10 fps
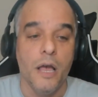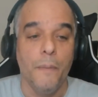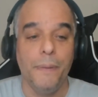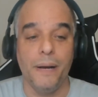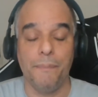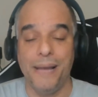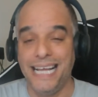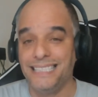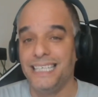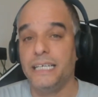But
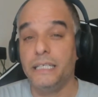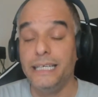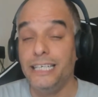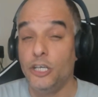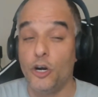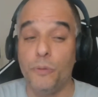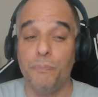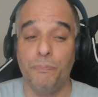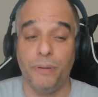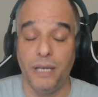basically, you're
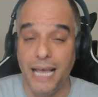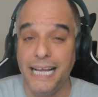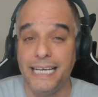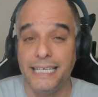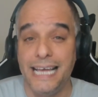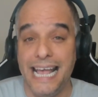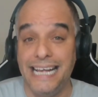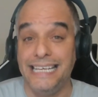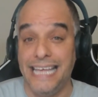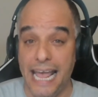playing a
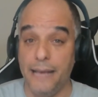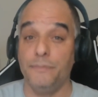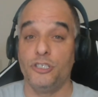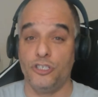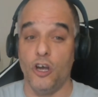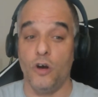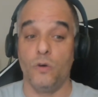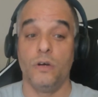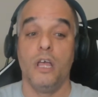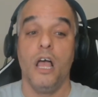game
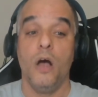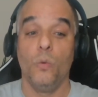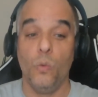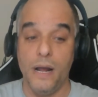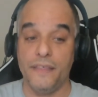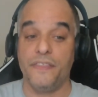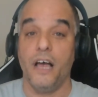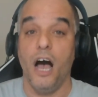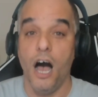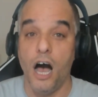show with
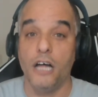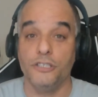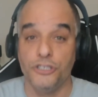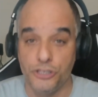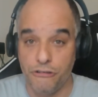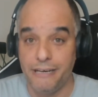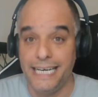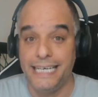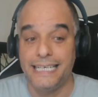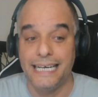
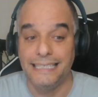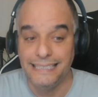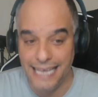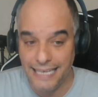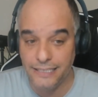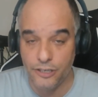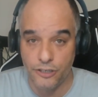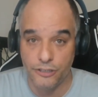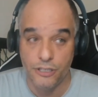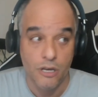on-screen
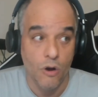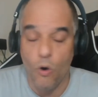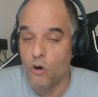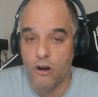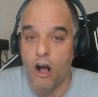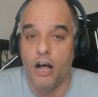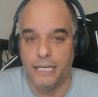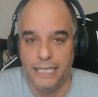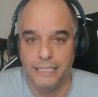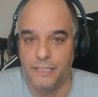contenders or
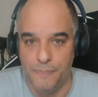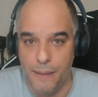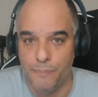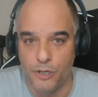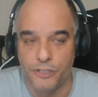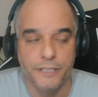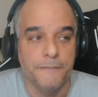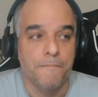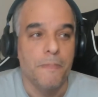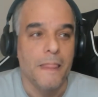audience members.
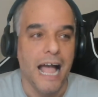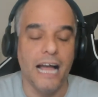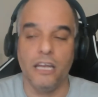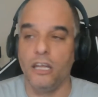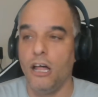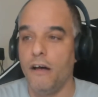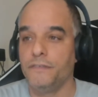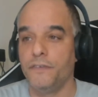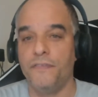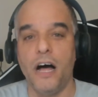I love
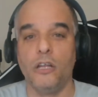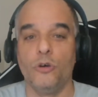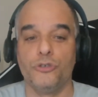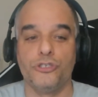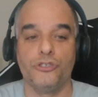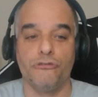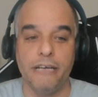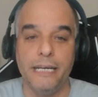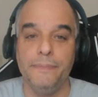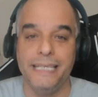to follow
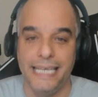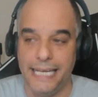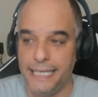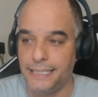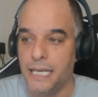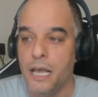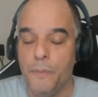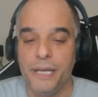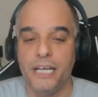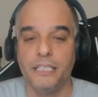Stream Geeks
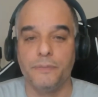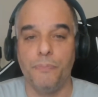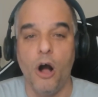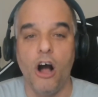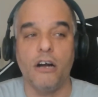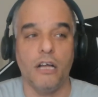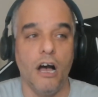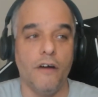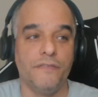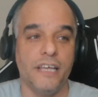because part
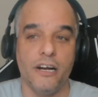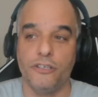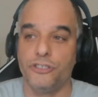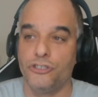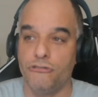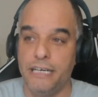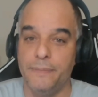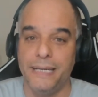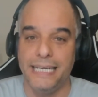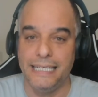of their
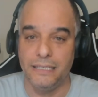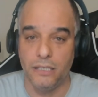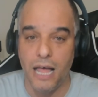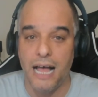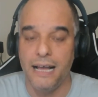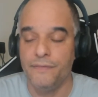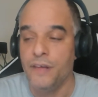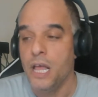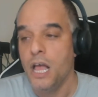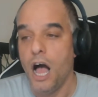streaming live
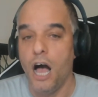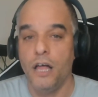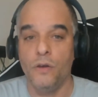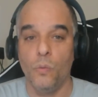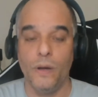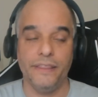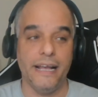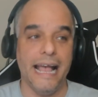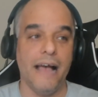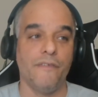on when they
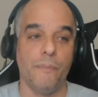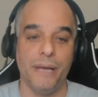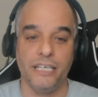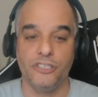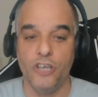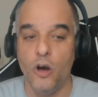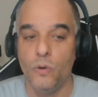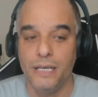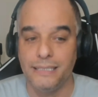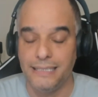have a big show
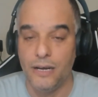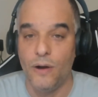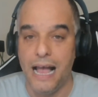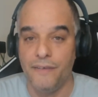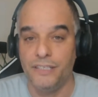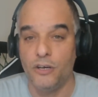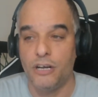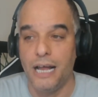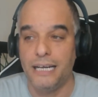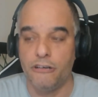is they'll
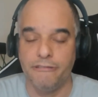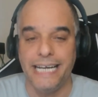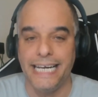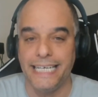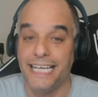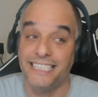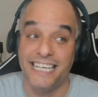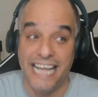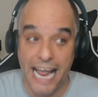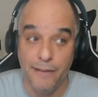kind of create it as a
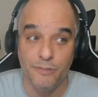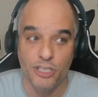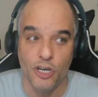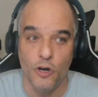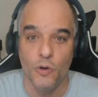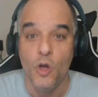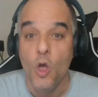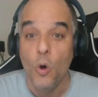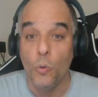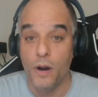game show
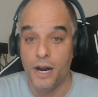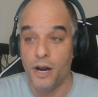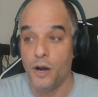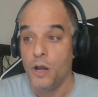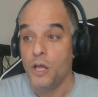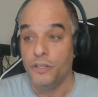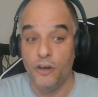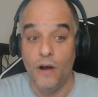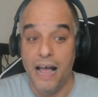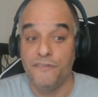where they'll
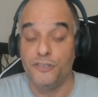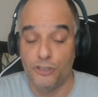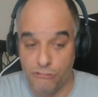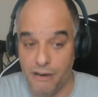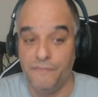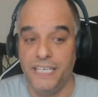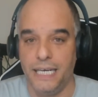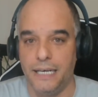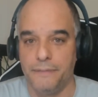have trivia.